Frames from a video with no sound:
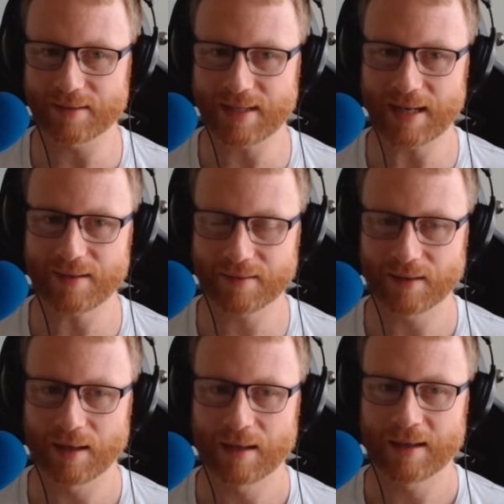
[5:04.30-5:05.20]
it takes,
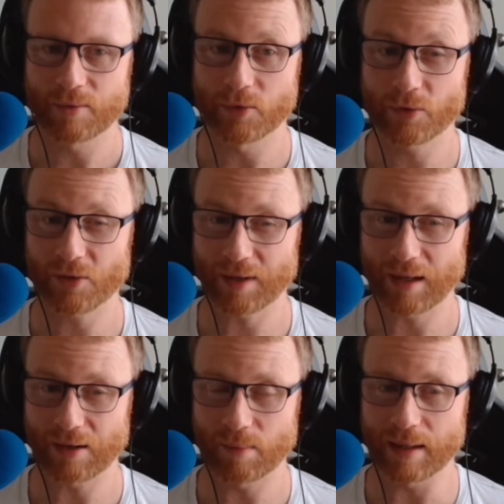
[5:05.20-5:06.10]
we also
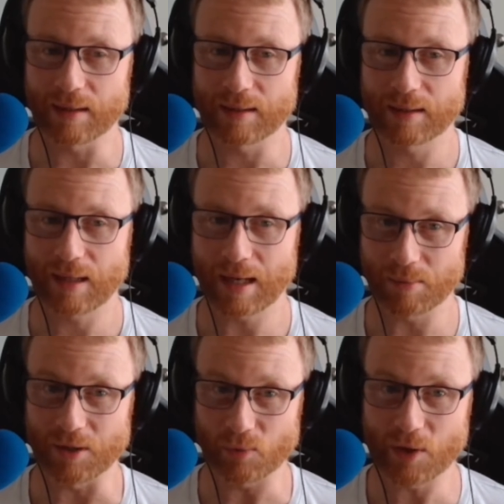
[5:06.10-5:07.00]
care about how
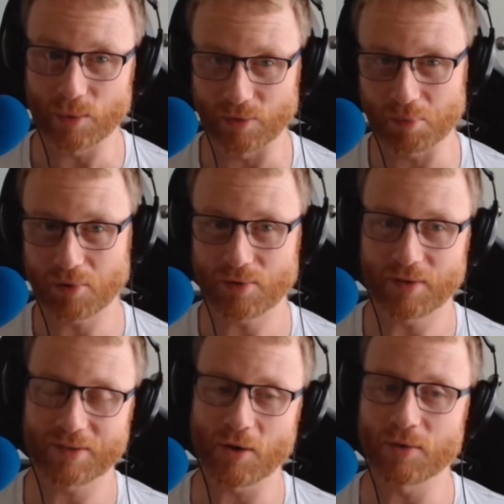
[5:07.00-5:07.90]
many records are
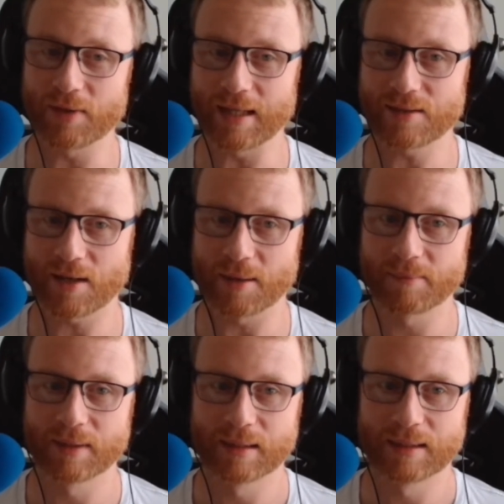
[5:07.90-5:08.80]
processed over that
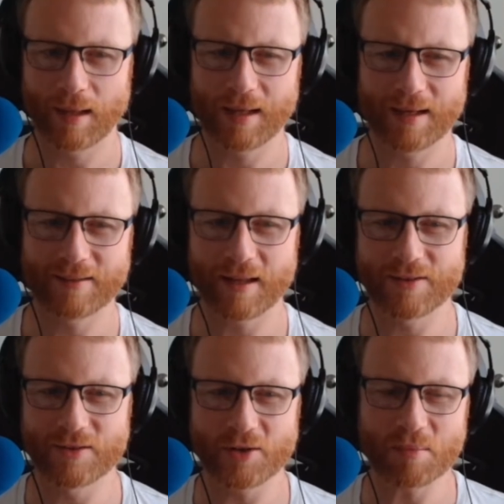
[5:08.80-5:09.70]
time. And
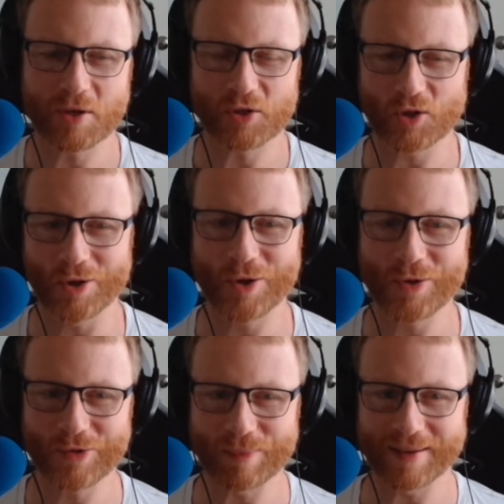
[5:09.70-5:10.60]
it's not in my show
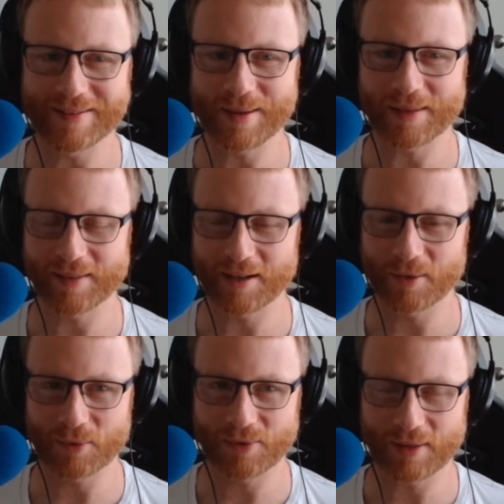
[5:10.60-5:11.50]
notes, but something that I
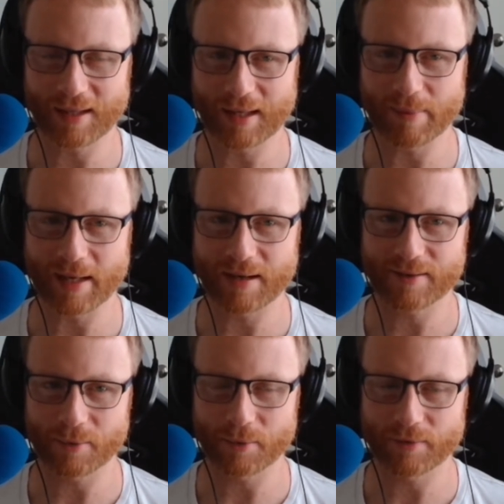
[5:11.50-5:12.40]
was thinking about
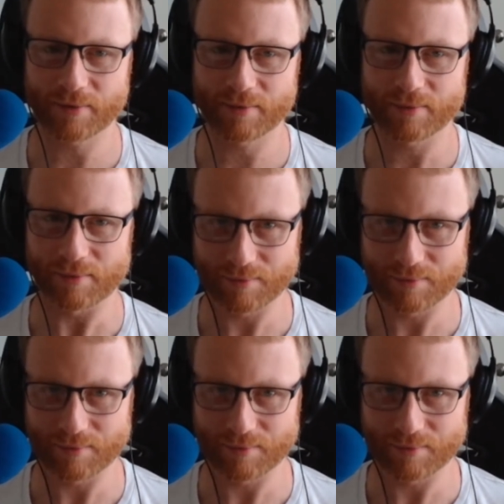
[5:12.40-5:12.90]
as I was